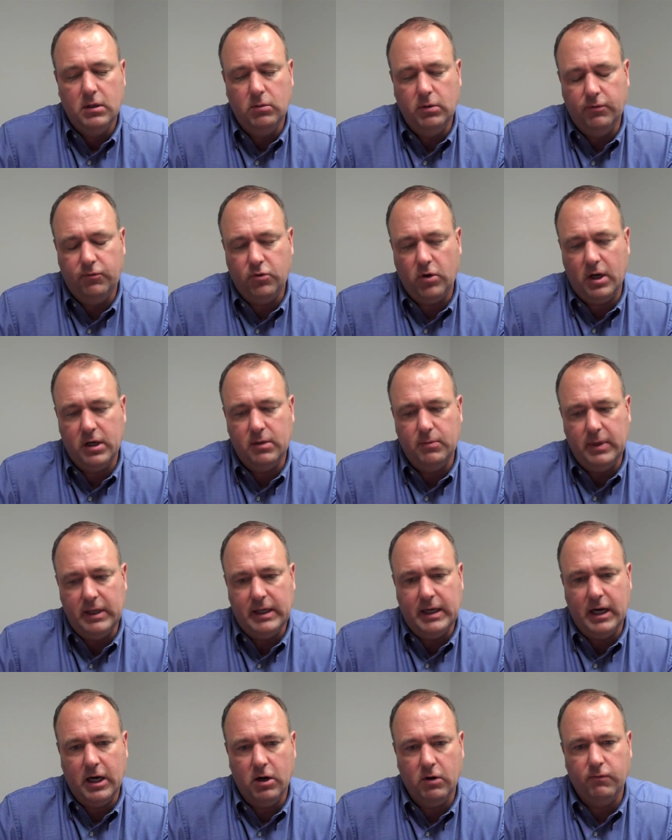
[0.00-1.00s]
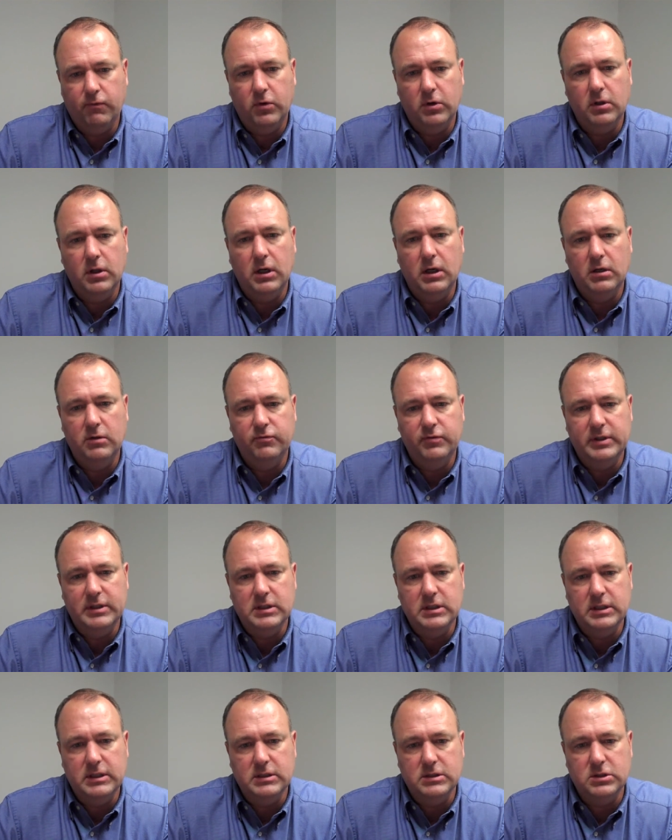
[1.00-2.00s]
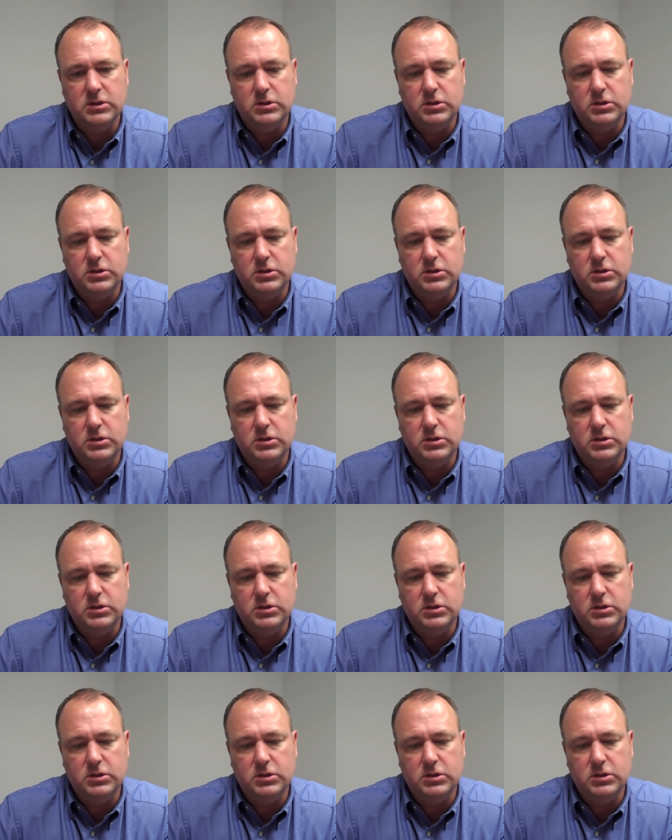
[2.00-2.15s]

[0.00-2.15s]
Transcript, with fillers: we've tried to be careful of is,